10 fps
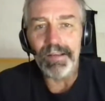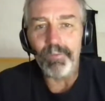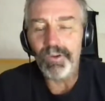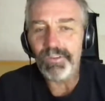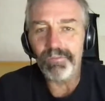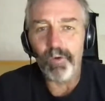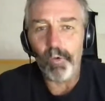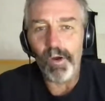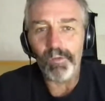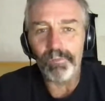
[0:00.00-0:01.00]
And it
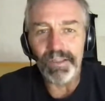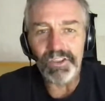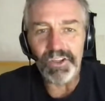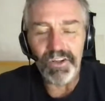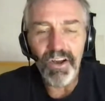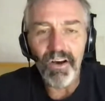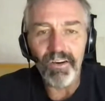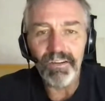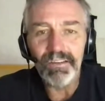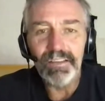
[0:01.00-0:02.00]
wasn't Fort Walton Beach at
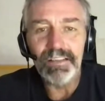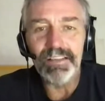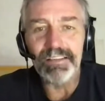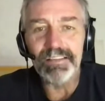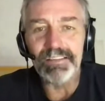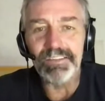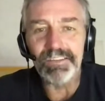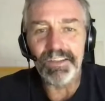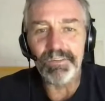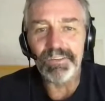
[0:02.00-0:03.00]
all.
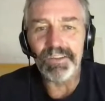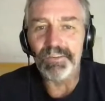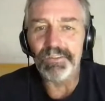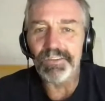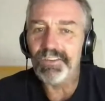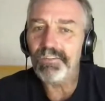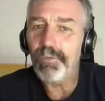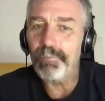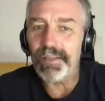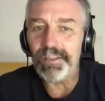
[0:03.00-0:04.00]
It was a
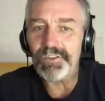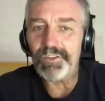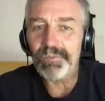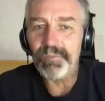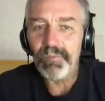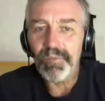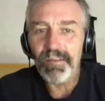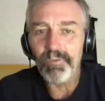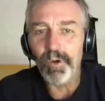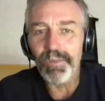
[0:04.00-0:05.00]
different beach,
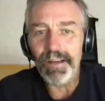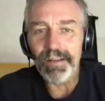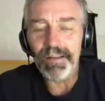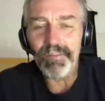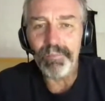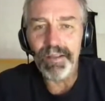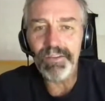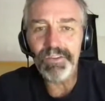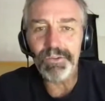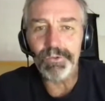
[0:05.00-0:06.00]
one that I'd never
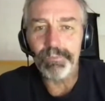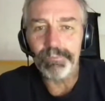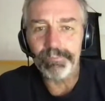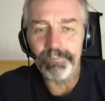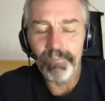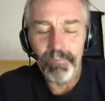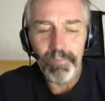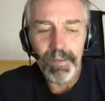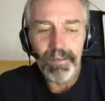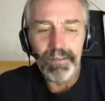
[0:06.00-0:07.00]
been to.
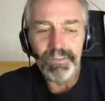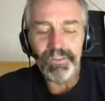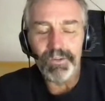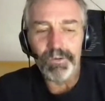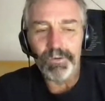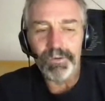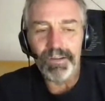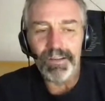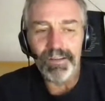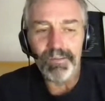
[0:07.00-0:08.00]

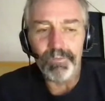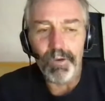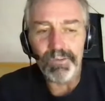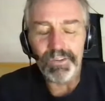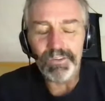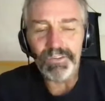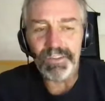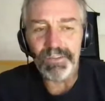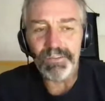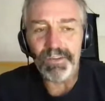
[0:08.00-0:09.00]
So what was
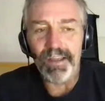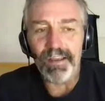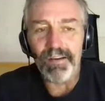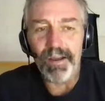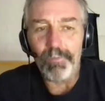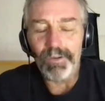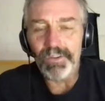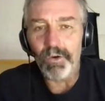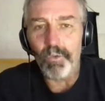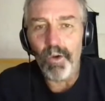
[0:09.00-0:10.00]
interesting is I
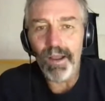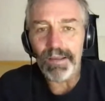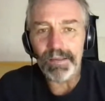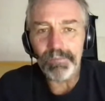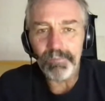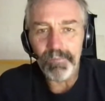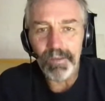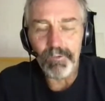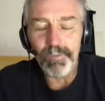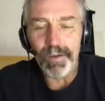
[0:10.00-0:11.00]
went to Hawaii
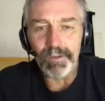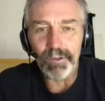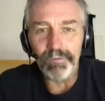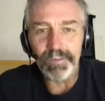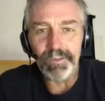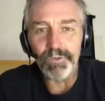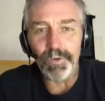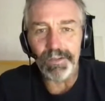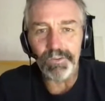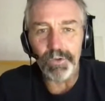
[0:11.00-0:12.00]
with my girlfriend
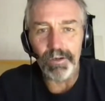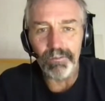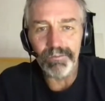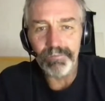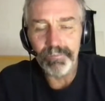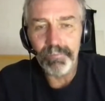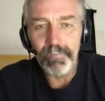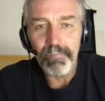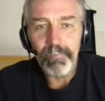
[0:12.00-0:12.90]
in 2012,